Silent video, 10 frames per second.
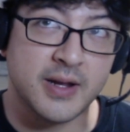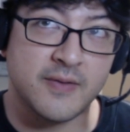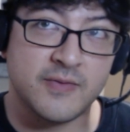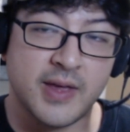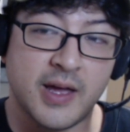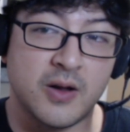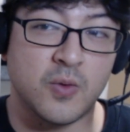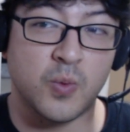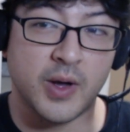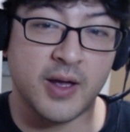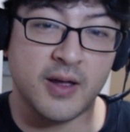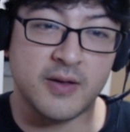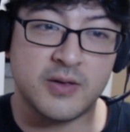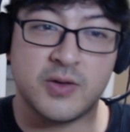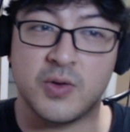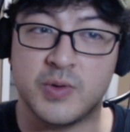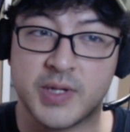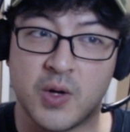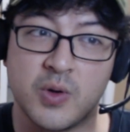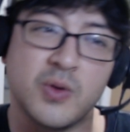of that away to
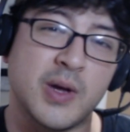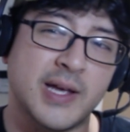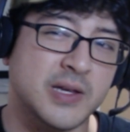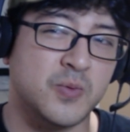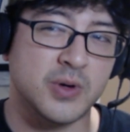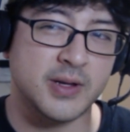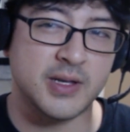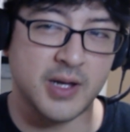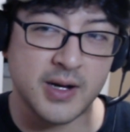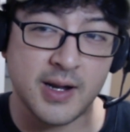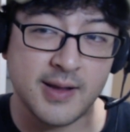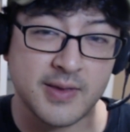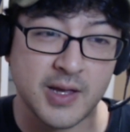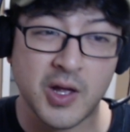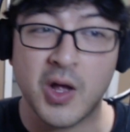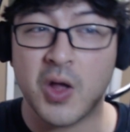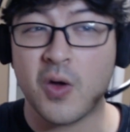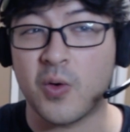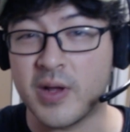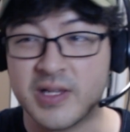someone who hasn't really done anything
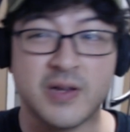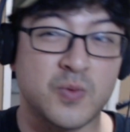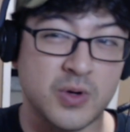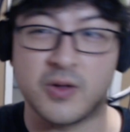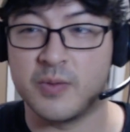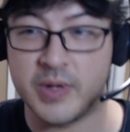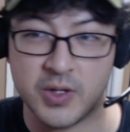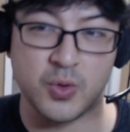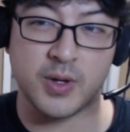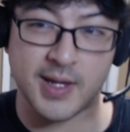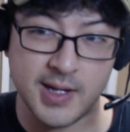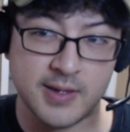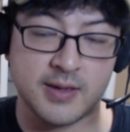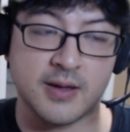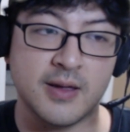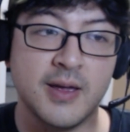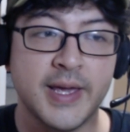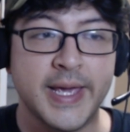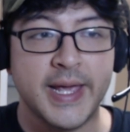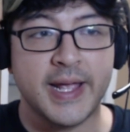or isn't really going to be doing anything.
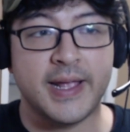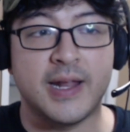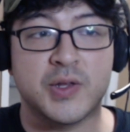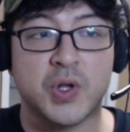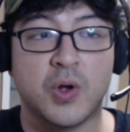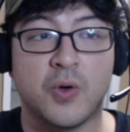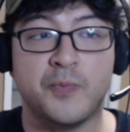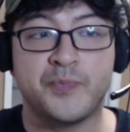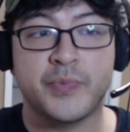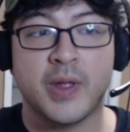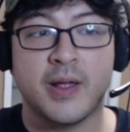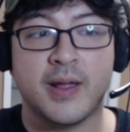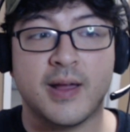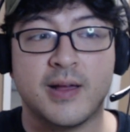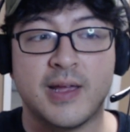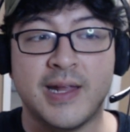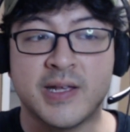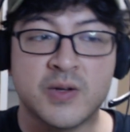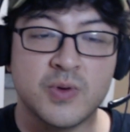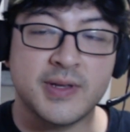And so it
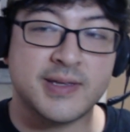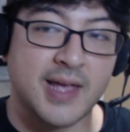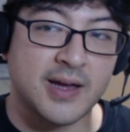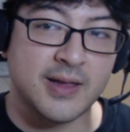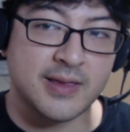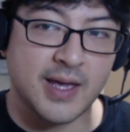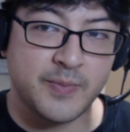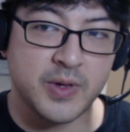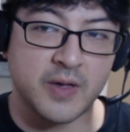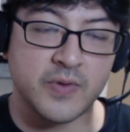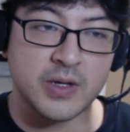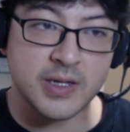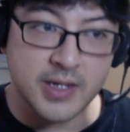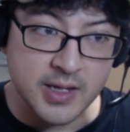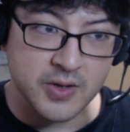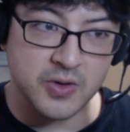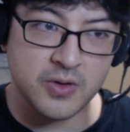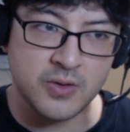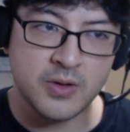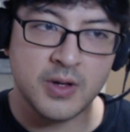doesn't really sound like that big of a deal,